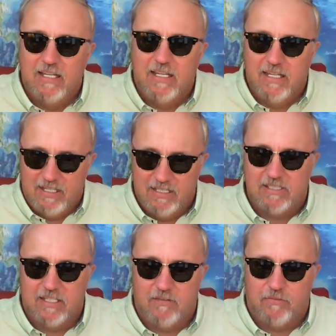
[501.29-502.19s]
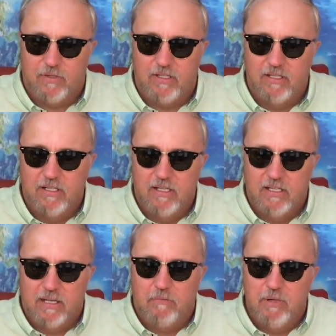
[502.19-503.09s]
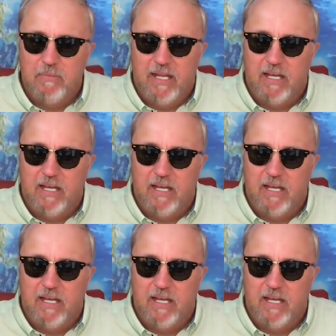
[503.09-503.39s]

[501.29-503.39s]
in his suffering that we may